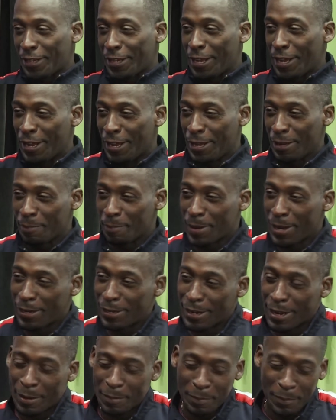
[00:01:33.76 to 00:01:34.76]
he might
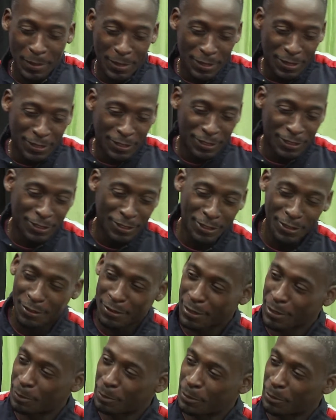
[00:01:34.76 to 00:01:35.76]
not be a
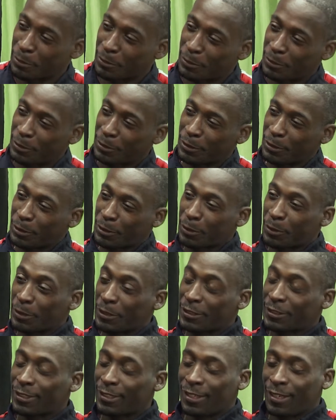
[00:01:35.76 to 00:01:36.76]
credible
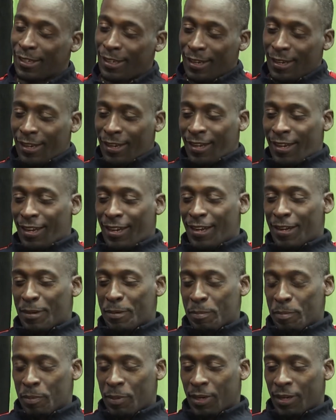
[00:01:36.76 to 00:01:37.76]
source.
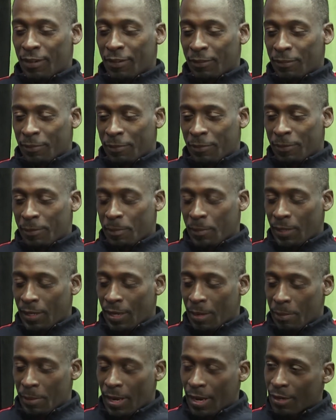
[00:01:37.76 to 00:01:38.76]
But for me,
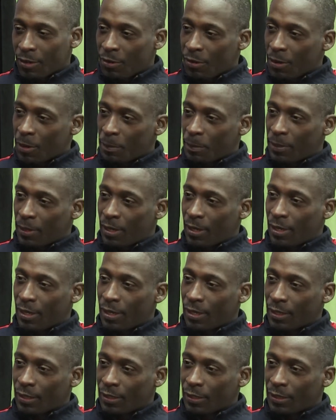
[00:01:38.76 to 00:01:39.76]
I grew up
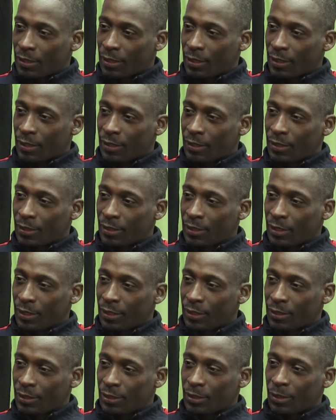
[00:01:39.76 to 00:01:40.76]
in
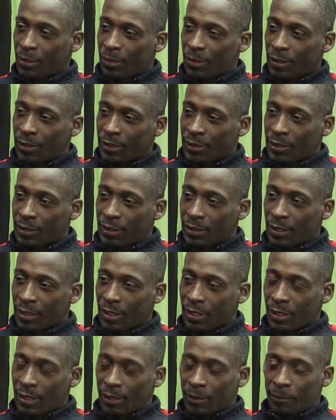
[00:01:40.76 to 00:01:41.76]
East Orange.
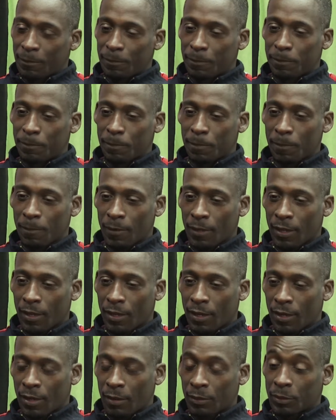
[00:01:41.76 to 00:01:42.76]
I
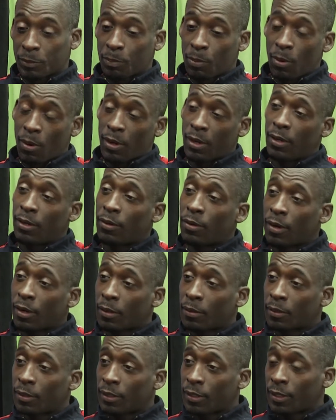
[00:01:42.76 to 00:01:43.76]
was born in Newark,
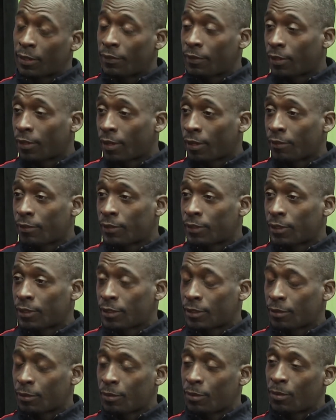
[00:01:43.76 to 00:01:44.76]
lived in Irvington,
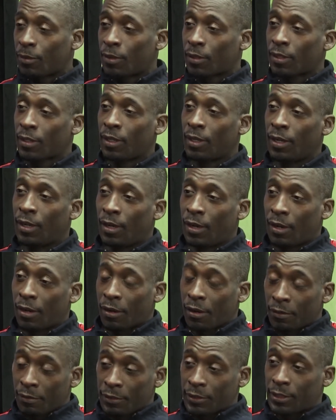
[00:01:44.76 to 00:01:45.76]
so Newark,
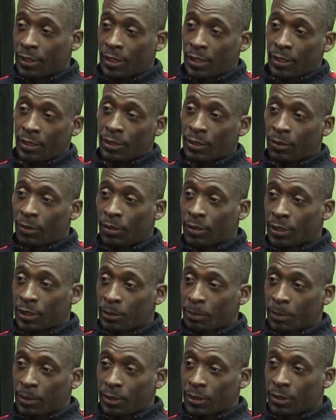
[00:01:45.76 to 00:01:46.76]
Irvington, and East Orange has
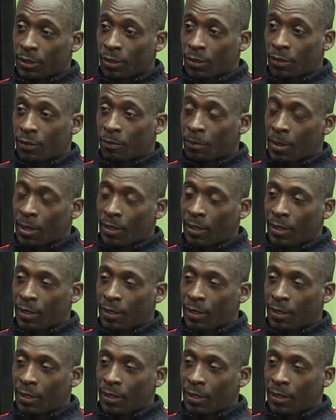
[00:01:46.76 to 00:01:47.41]
been the circle of my life.